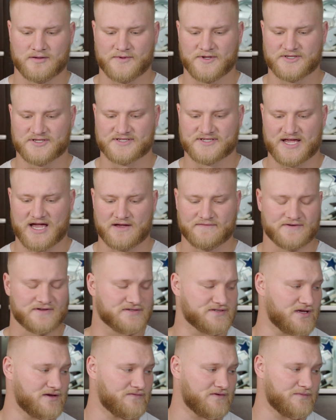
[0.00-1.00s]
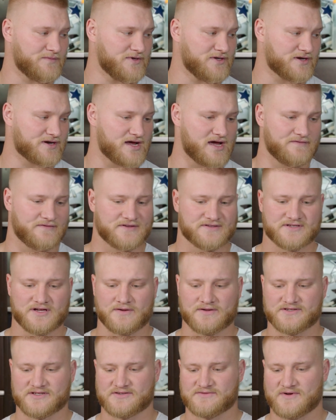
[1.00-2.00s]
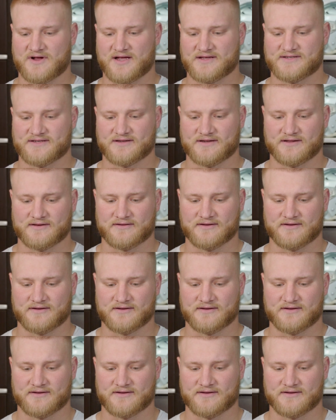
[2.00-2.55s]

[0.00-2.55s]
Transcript: I mean, just confidence level. I mean, your confidence always is rising,